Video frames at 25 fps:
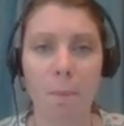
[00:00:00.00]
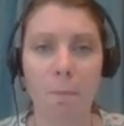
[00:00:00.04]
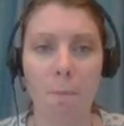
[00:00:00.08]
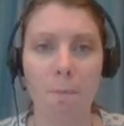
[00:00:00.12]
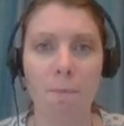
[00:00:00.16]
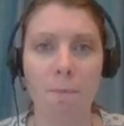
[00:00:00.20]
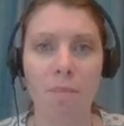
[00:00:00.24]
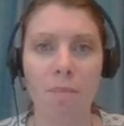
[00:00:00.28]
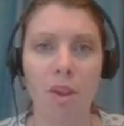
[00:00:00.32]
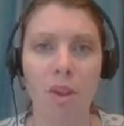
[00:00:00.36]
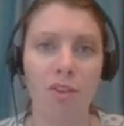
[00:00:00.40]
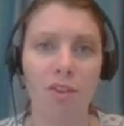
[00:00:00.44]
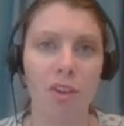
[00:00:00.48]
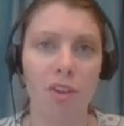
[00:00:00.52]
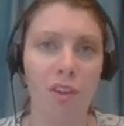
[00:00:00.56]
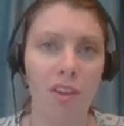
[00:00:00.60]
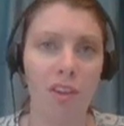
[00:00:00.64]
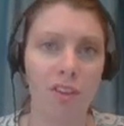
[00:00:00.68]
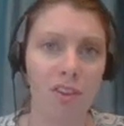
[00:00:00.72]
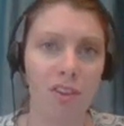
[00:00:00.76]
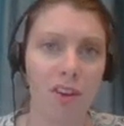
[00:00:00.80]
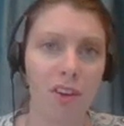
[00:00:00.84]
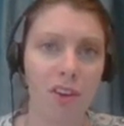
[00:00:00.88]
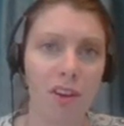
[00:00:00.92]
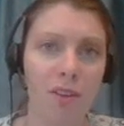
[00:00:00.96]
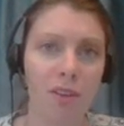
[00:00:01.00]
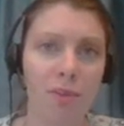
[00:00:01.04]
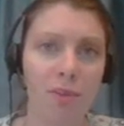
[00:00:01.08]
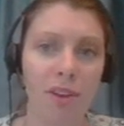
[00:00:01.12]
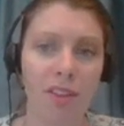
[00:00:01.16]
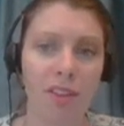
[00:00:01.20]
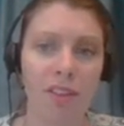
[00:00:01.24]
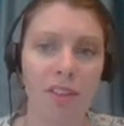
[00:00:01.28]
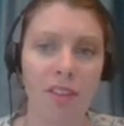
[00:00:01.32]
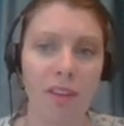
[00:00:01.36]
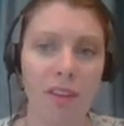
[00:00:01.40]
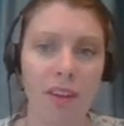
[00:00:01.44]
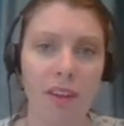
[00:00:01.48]
So they started with
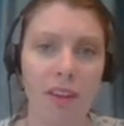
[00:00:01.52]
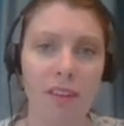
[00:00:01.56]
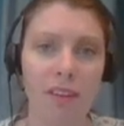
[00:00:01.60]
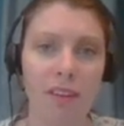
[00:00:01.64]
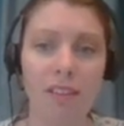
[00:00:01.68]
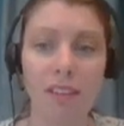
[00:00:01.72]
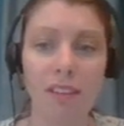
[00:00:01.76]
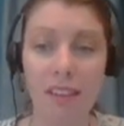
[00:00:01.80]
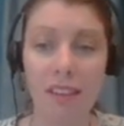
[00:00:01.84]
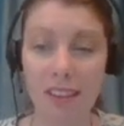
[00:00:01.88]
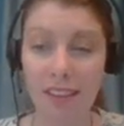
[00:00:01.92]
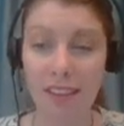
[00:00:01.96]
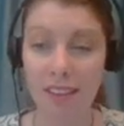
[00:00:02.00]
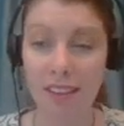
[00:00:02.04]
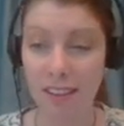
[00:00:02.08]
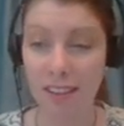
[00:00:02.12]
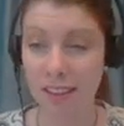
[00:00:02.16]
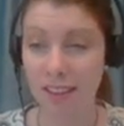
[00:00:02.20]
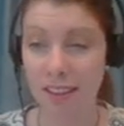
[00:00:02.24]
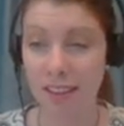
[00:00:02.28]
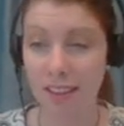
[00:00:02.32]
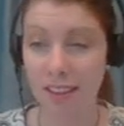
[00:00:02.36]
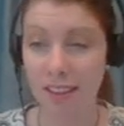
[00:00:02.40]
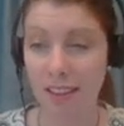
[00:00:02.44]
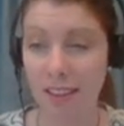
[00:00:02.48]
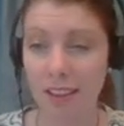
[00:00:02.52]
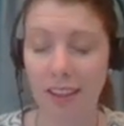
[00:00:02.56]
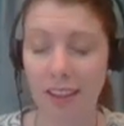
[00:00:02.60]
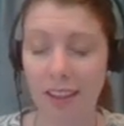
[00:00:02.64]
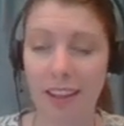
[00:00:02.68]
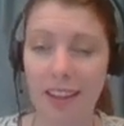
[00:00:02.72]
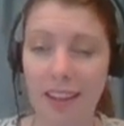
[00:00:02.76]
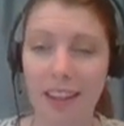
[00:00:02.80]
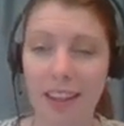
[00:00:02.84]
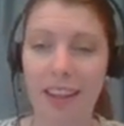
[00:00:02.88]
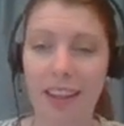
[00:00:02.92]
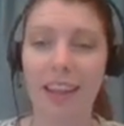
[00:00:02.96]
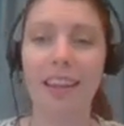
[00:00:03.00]
the
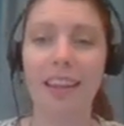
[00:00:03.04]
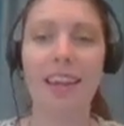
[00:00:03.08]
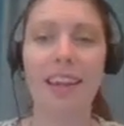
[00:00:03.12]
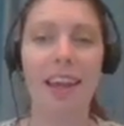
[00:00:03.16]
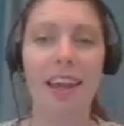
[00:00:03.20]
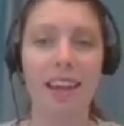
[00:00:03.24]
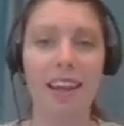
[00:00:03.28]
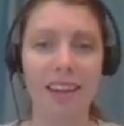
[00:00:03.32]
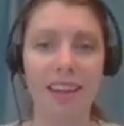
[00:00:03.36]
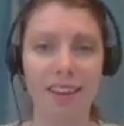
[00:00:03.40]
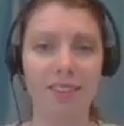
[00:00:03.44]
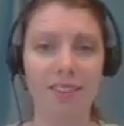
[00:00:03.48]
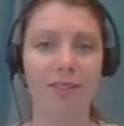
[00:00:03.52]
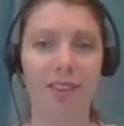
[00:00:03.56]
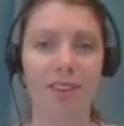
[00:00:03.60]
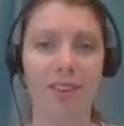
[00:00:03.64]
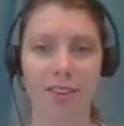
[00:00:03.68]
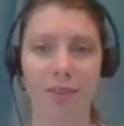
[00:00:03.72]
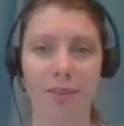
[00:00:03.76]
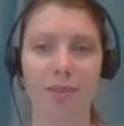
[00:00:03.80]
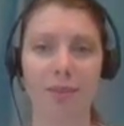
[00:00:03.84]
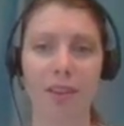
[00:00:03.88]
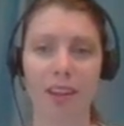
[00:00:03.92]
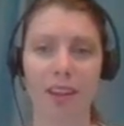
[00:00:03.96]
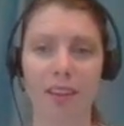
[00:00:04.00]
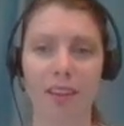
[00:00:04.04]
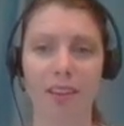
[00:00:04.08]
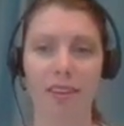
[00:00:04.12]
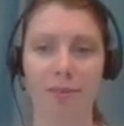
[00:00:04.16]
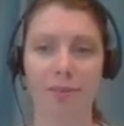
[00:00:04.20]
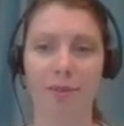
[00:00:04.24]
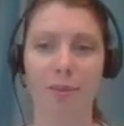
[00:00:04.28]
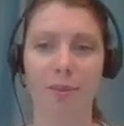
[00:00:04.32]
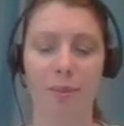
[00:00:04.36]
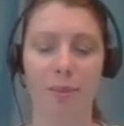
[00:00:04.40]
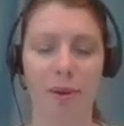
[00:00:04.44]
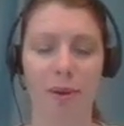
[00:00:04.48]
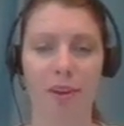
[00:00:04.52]
and then ended with something a little
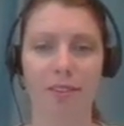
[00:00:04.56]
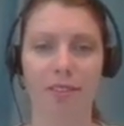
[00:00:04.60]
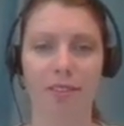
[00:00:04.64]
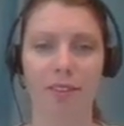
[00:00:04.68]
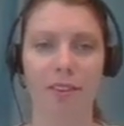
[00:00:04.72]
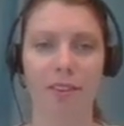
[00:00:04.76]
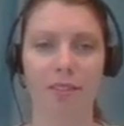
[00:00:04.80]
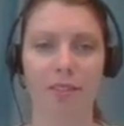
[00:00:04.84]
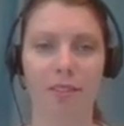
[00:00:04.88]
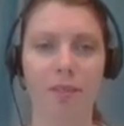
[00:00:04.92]
more positive.